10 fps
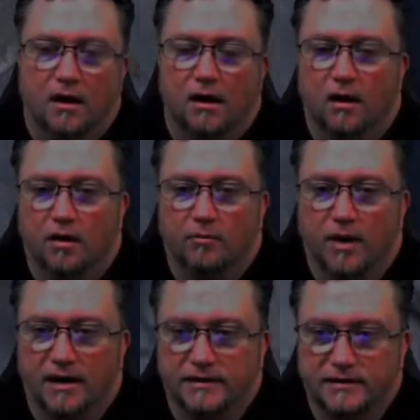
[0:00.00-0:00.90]

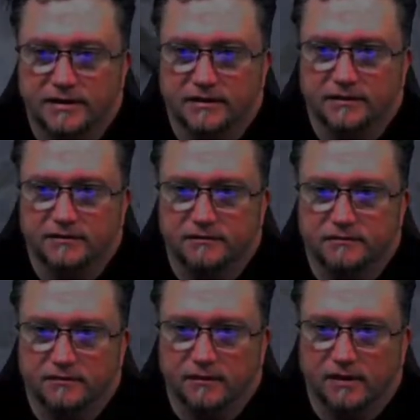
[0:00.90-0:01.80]
I did
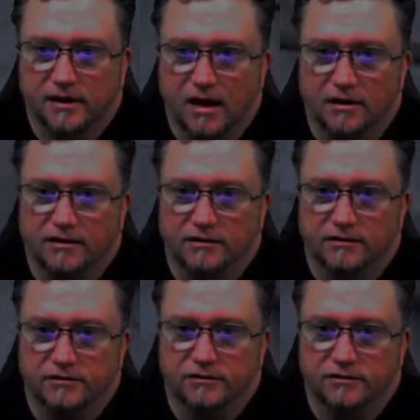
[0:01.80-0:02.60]
kind of